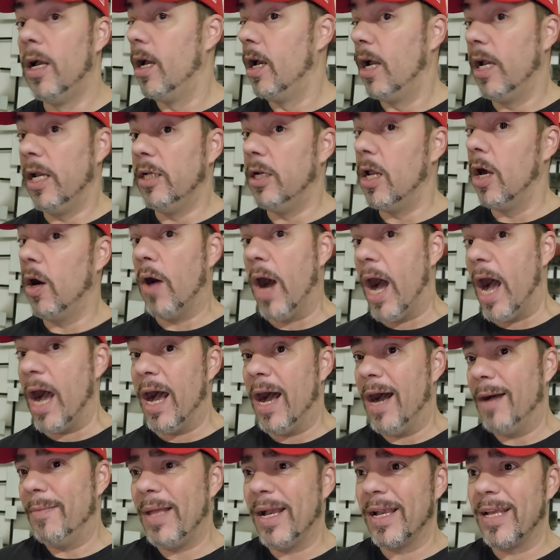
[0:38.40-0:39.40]

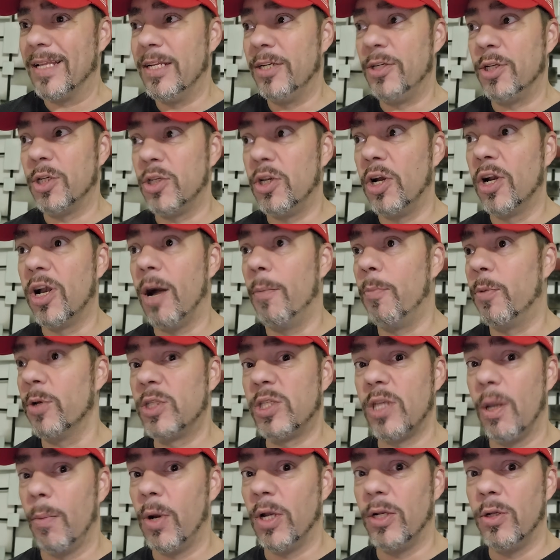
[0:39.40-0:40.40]
I'm not going to just hook up with
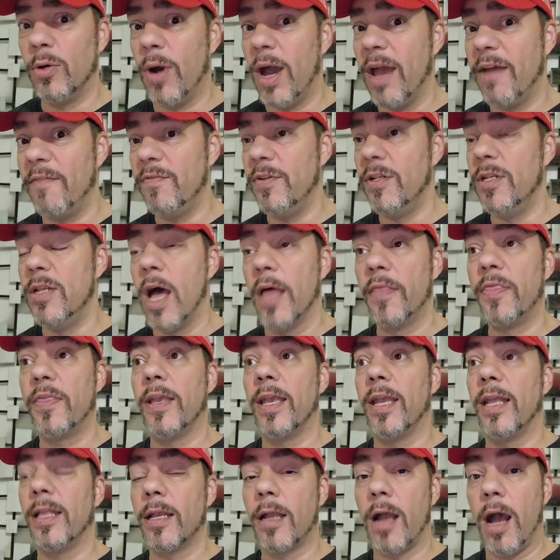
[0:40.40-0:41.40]
someone who I have nothing
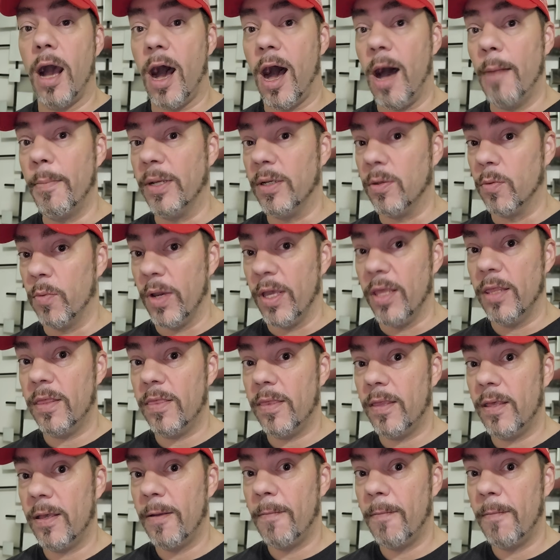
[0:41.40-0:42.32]
in common with.